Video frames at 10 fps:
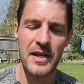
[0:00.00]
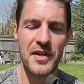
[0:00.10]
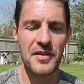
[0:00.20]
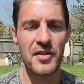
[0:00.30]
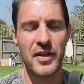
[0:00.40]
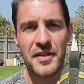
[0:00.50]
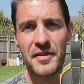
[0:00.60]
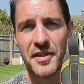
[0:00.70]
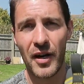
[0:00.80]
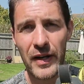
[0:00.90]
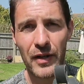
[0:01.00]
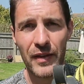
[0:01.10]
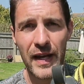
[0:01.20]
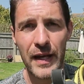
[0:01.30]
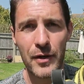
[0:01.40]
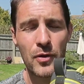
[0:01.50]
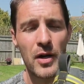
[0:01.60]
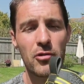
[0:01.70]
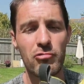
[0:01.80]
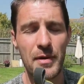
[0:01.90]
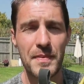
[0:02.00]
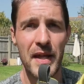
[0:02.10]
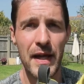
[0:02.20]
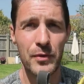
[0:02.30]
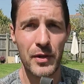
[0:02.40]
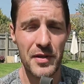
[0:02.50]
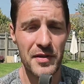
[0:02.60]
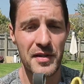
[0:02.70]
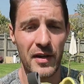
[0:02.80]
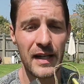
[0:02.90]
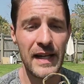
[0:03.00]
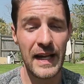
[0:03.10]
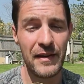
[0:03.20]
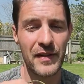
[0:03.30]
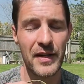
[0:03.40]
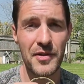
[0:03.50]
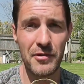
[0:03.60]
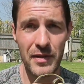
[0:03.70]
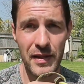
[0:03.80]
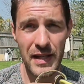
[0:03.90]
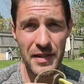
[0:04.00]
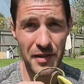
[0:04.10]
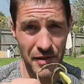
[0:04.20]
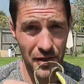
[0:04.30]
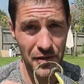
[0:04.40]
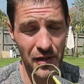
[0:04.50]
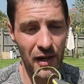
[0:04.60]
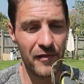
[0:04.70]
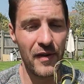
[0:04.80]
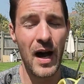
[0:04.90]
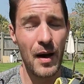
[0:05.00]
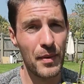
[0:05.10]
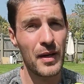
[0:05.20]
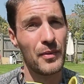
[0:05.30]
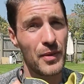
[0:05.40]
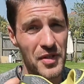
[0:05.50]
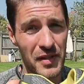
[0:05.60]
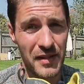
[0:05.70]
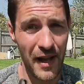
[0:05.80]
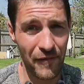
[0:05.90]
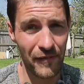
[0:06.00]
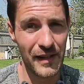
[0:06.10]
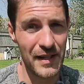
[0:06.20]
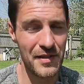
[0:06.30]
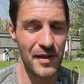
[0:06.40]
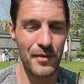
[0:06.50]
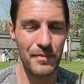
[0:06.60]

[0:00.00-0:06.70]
So it's nice and tight on the heel, grips the heel nice and tightly, even though these are size and a half up, which definitely is so